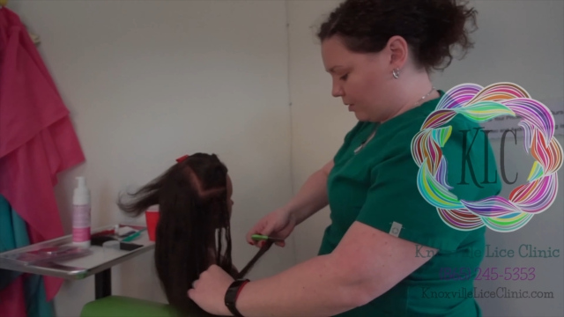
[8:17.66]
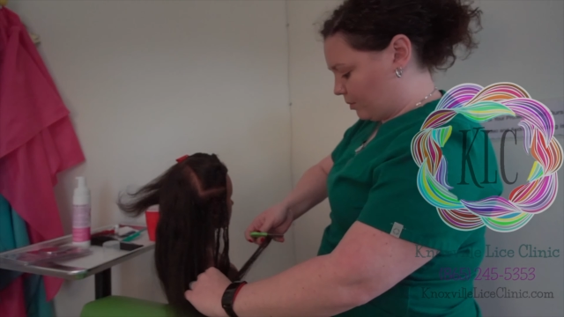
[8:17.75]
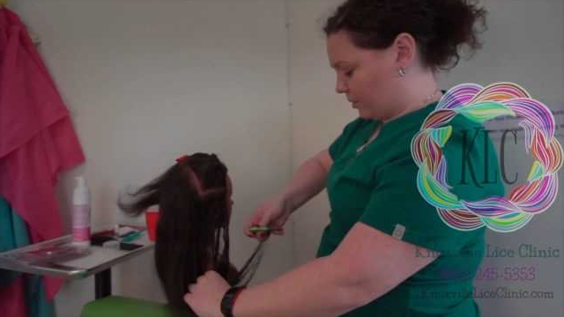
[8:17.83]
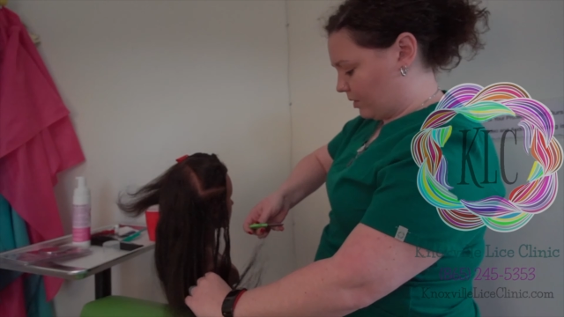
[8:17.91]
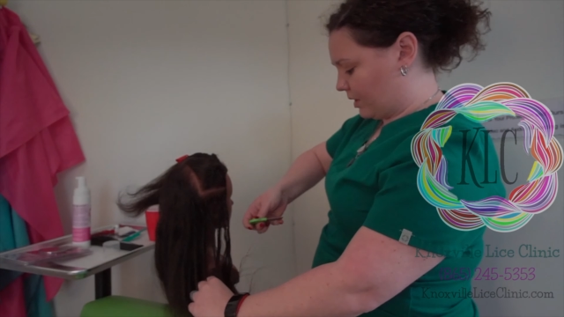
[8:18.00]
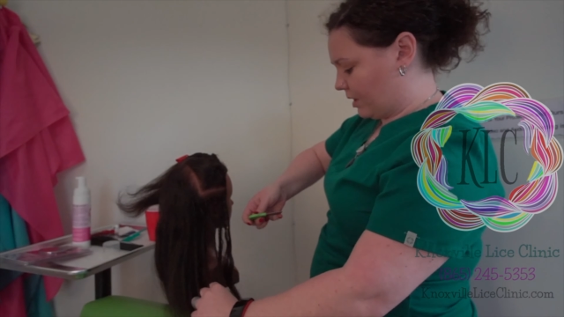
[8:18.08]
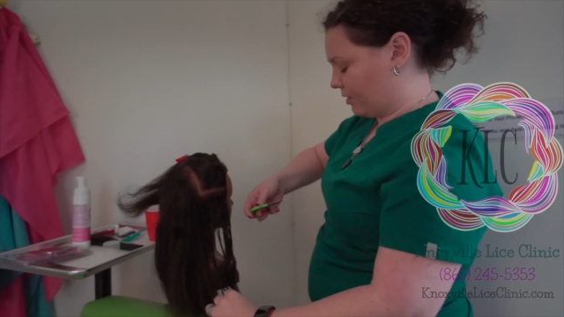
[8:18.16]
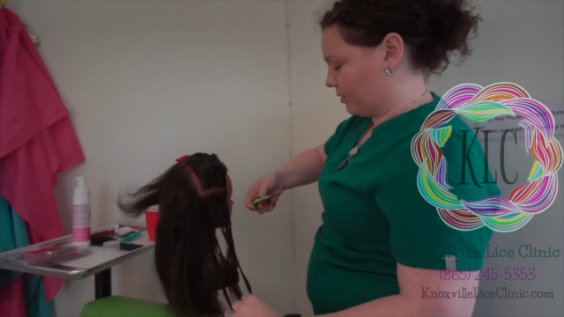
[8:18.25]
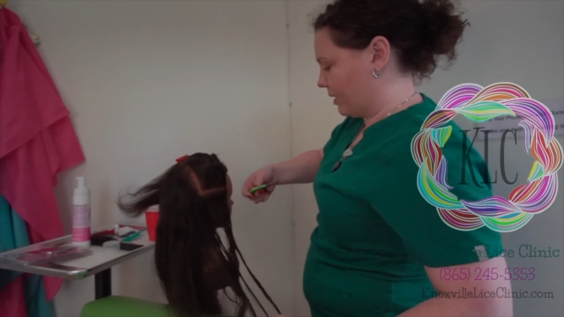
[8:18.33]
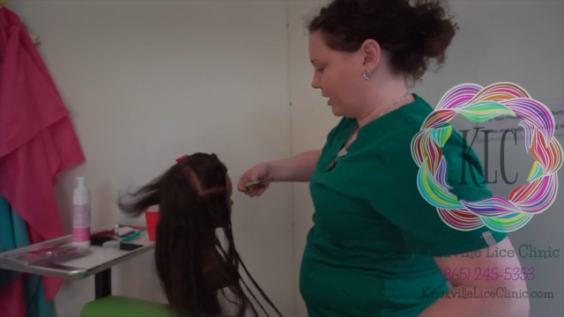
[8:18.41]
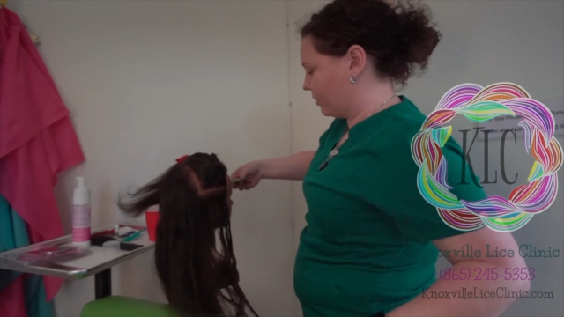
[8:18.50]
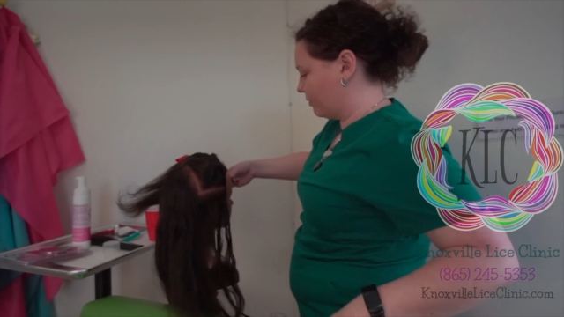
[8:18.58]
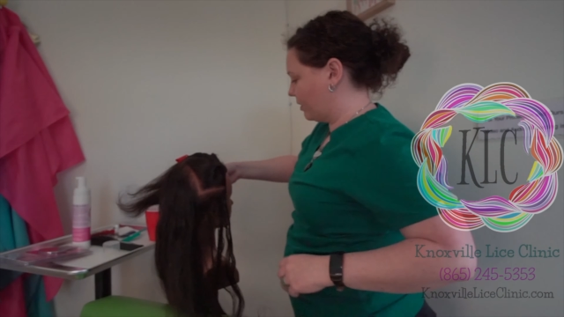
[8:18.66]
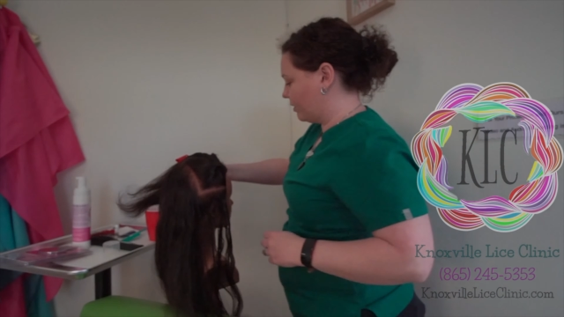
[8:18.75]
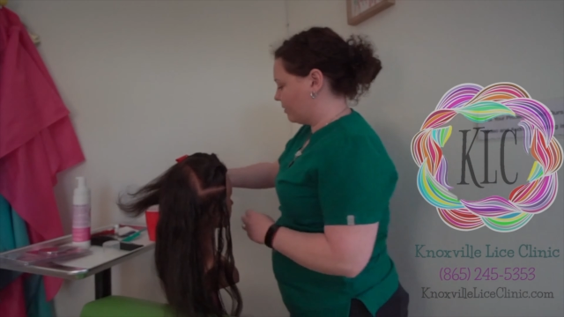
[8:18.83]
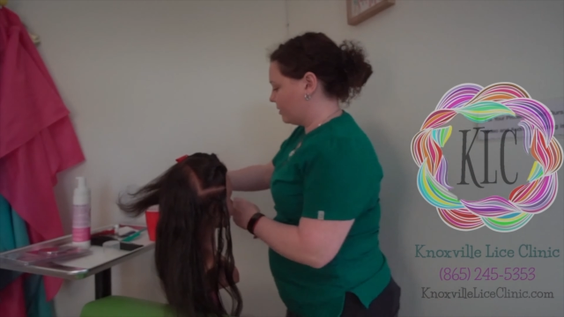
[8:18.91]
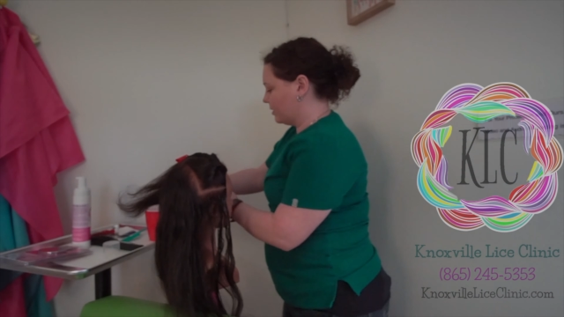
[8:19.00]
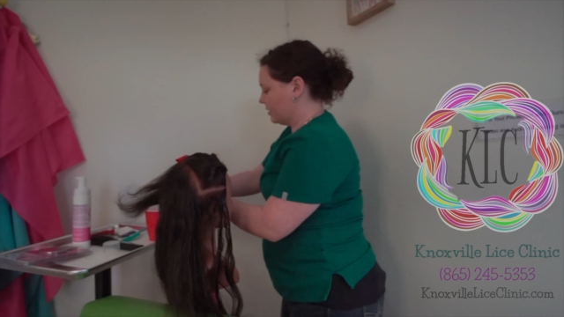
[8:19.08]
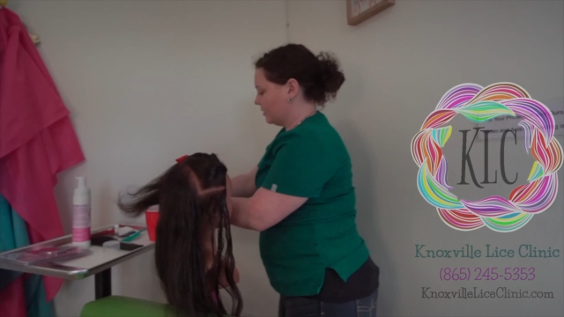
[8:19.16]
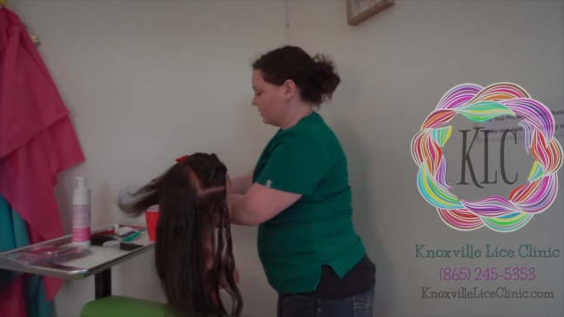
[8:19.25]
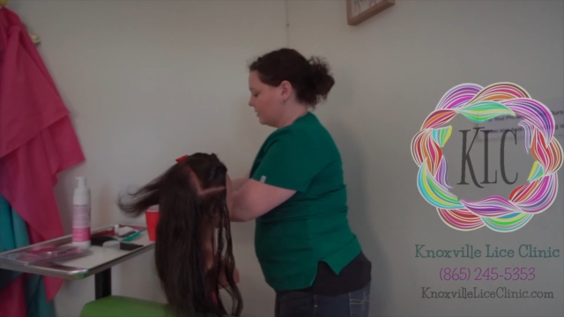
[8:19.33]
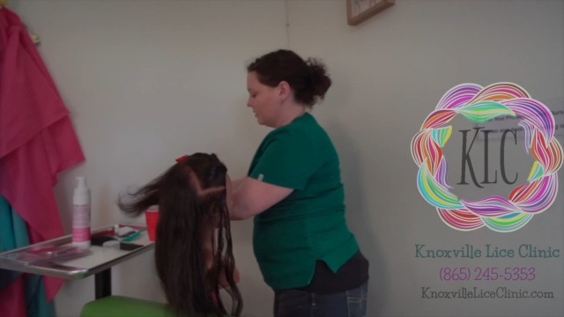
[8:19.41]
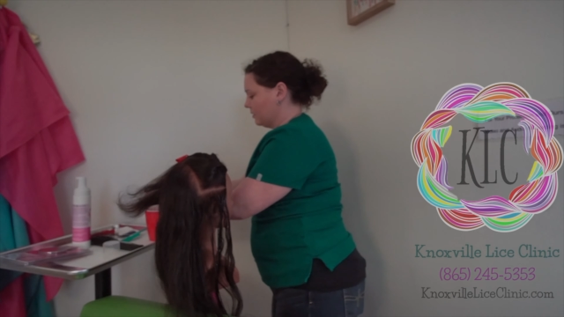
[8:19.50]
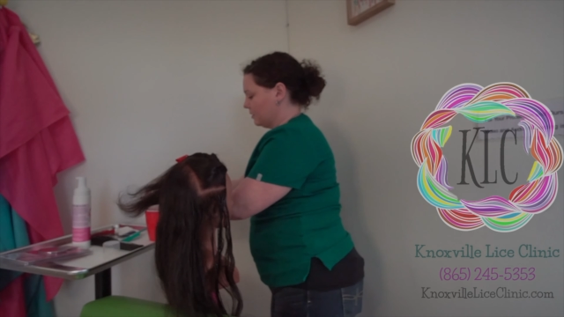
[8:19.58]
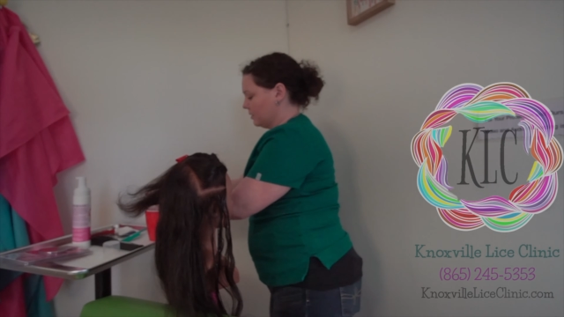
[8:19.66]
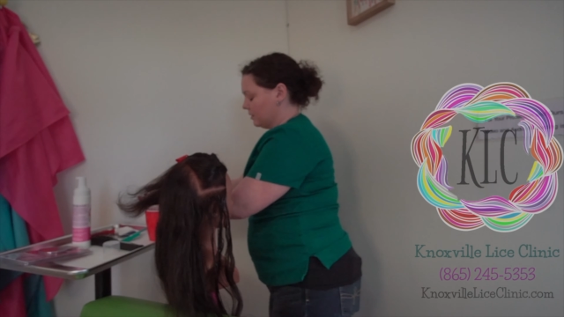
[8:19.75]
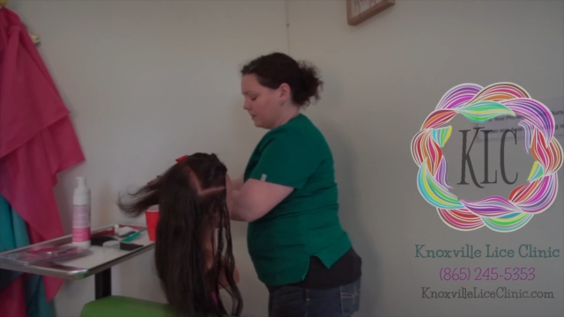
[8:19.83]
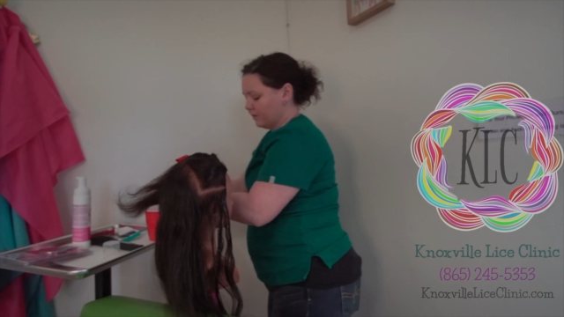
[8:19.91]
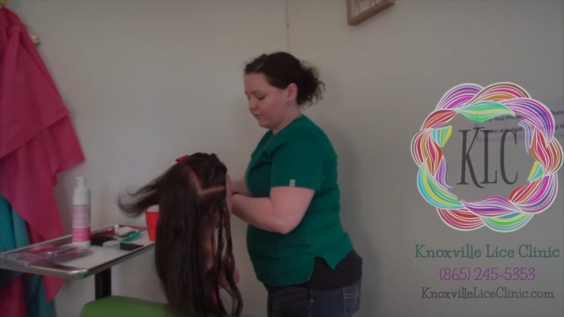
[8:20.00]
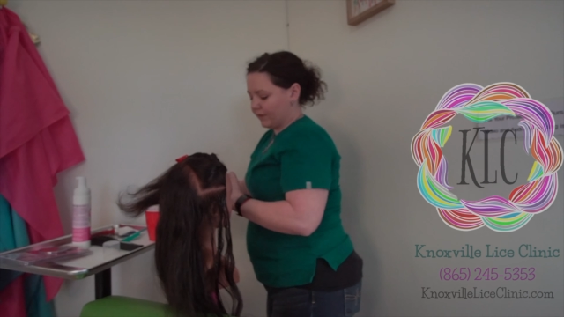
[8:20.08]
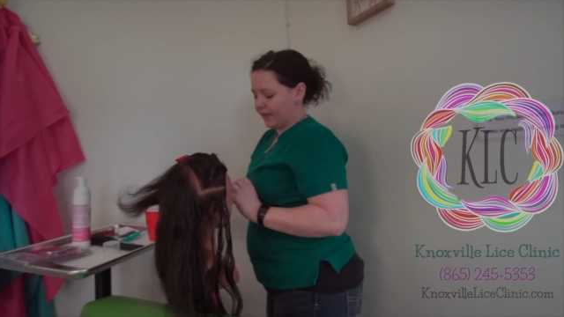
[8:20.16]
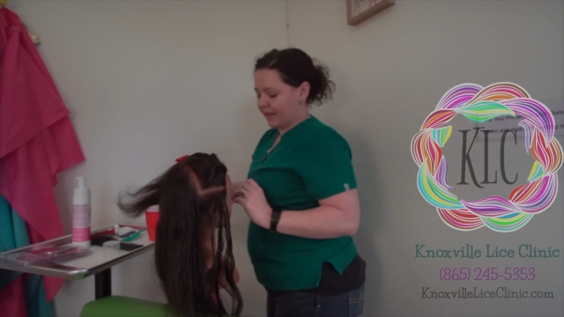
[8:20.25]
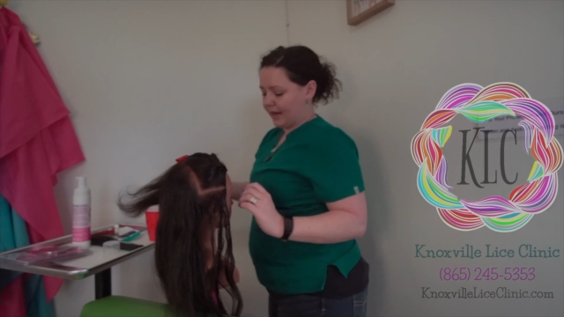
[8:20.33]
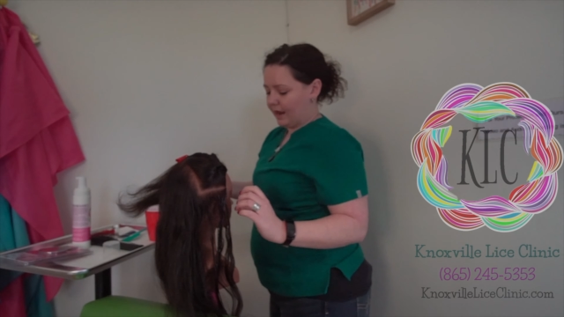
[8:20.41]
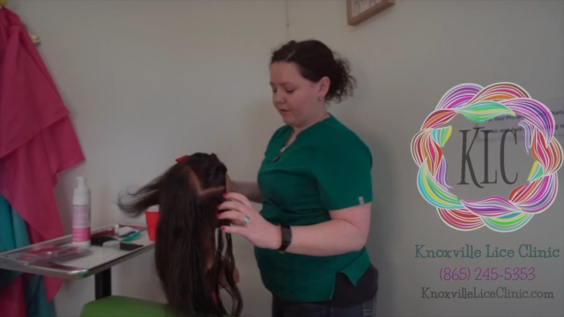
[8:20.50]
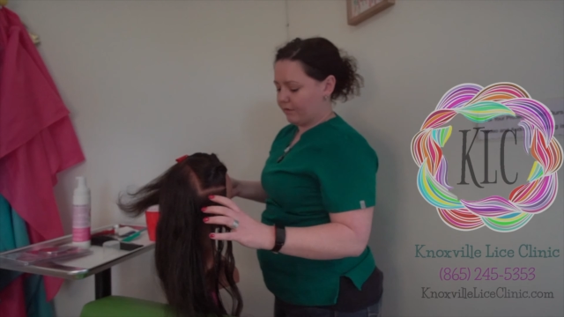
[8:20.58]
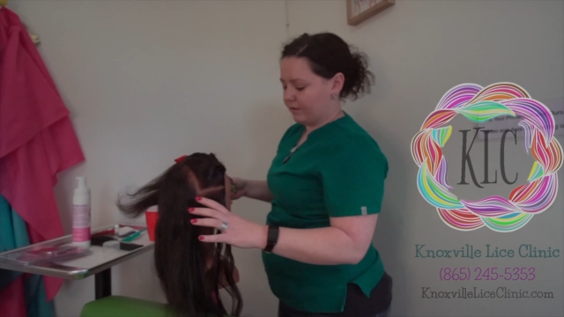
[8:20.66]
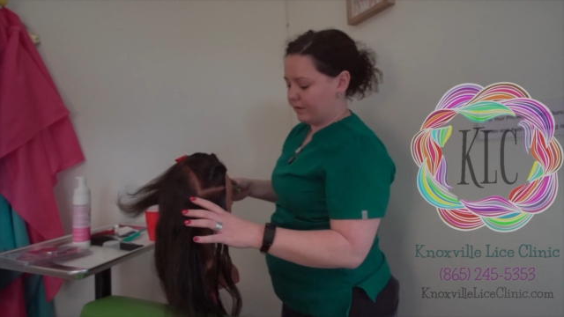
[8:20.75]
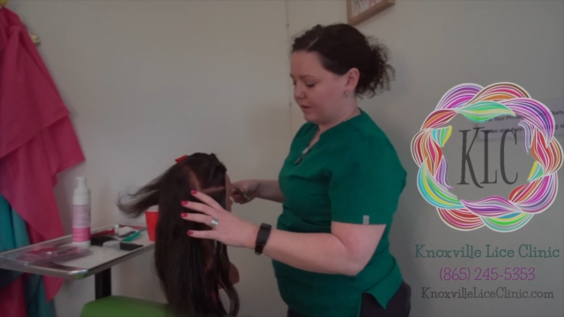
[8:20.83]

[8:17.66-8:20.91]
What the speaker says: Pull it all the way through, flick it out.